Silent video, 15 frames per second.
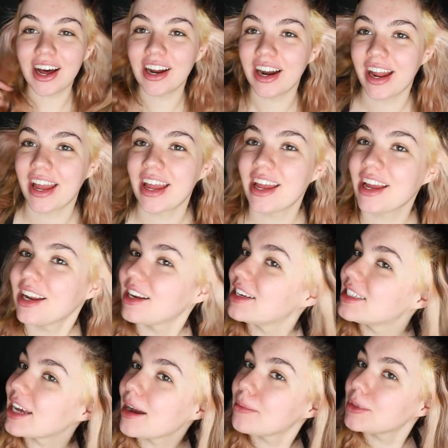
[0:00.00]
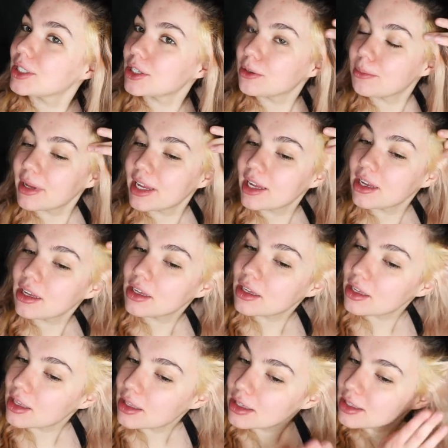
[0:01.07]
All right, time to go
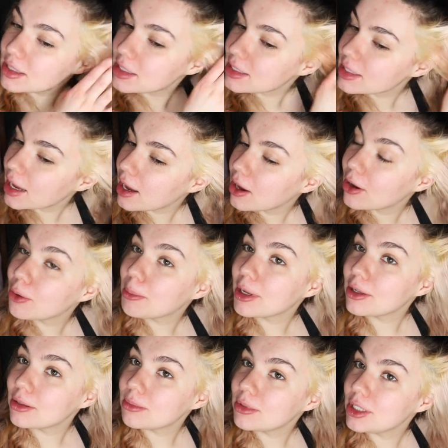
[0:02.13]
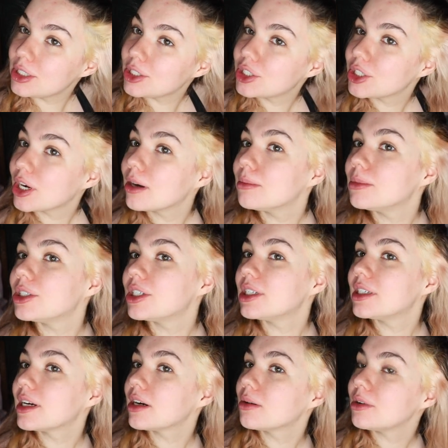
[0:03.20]
pink. This is how my little bleach job
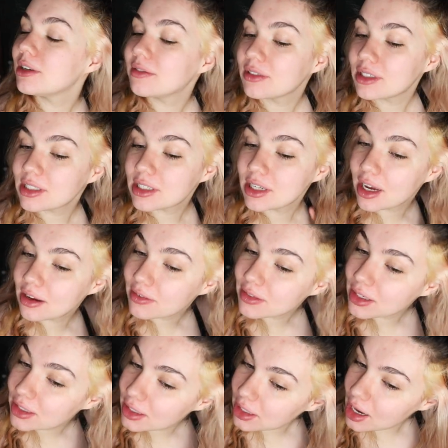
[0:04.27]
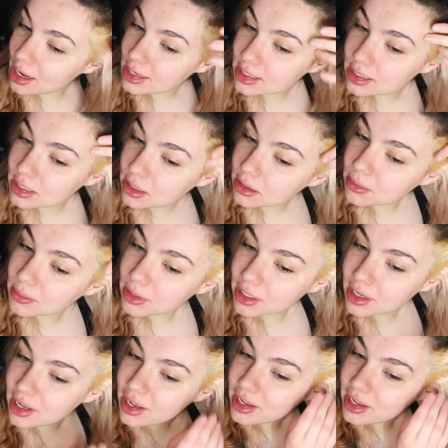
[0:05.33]
turned out. We've definitely got some